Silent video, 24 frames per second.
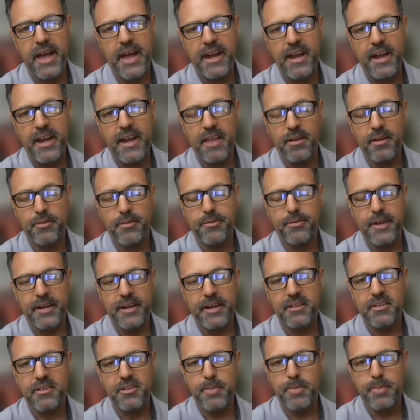that. Heather
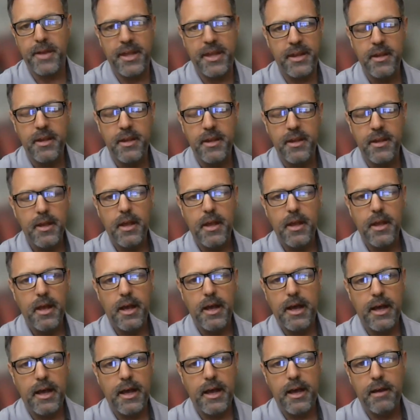Ficht has been
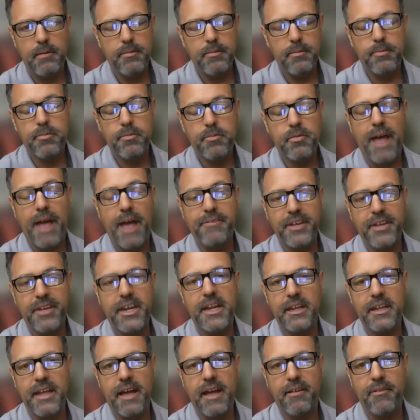
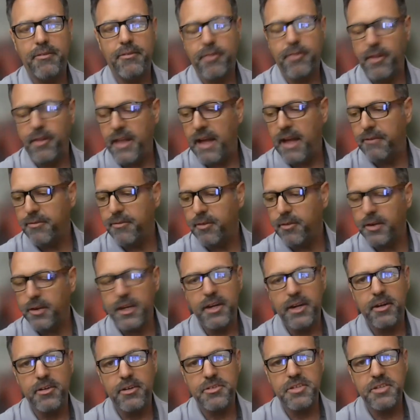advocating for that for
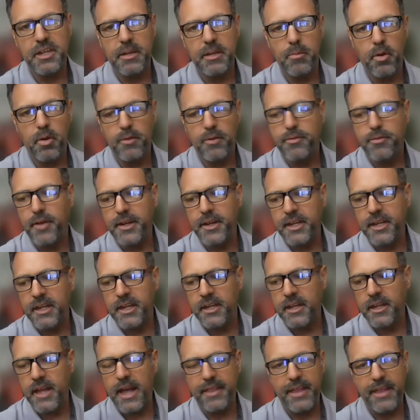years to get more funding
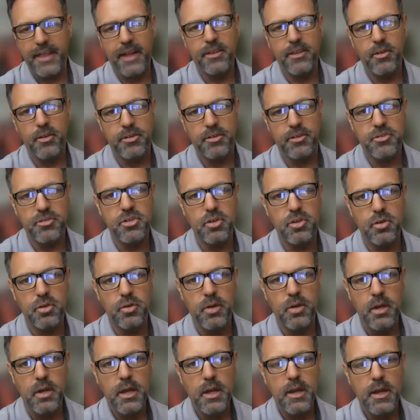into that. Those are
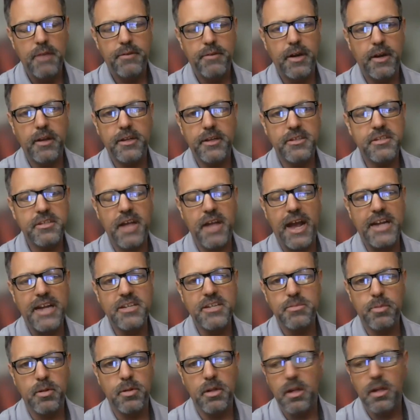2 fairly
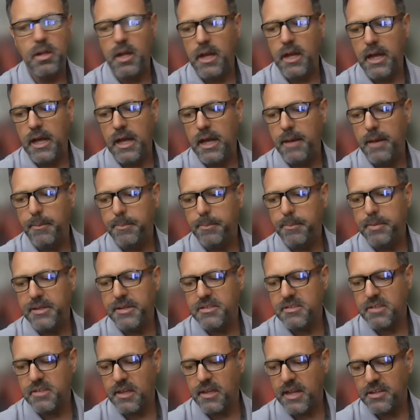sizable
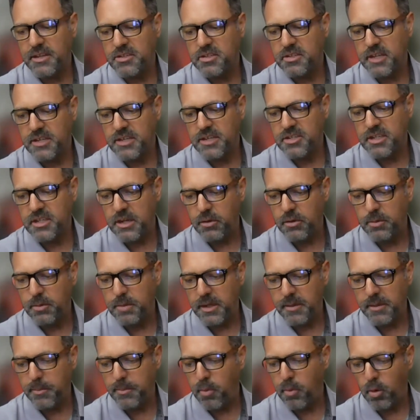pieces of legislation that would
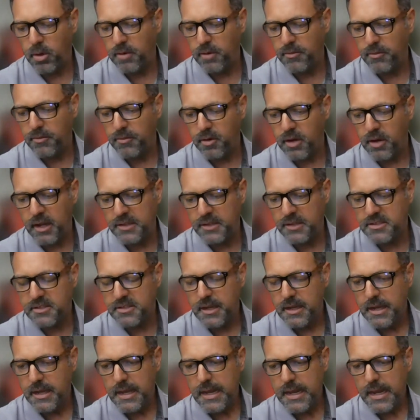be important for
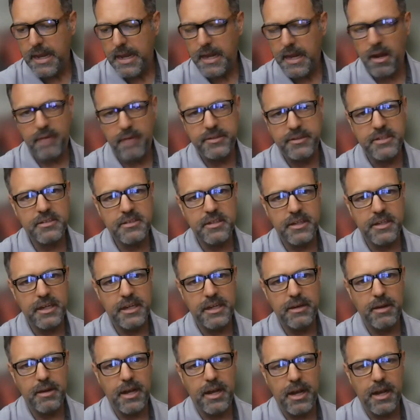us. And
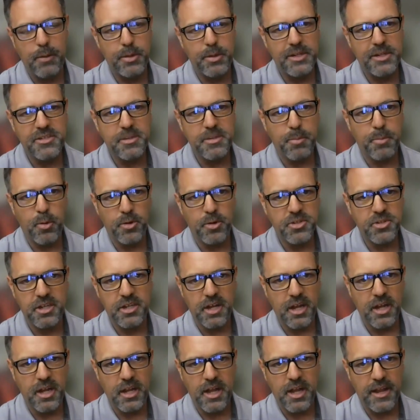obviously, we'd support
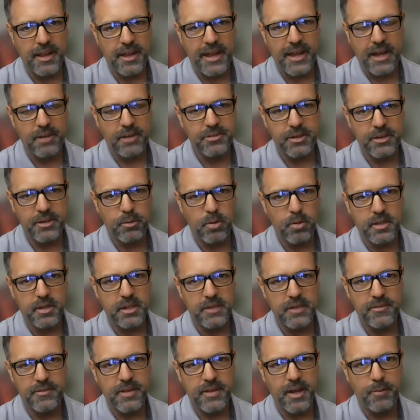you on a lot of the housing work
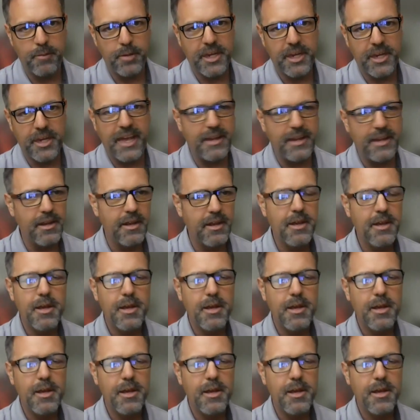that you've done. We can't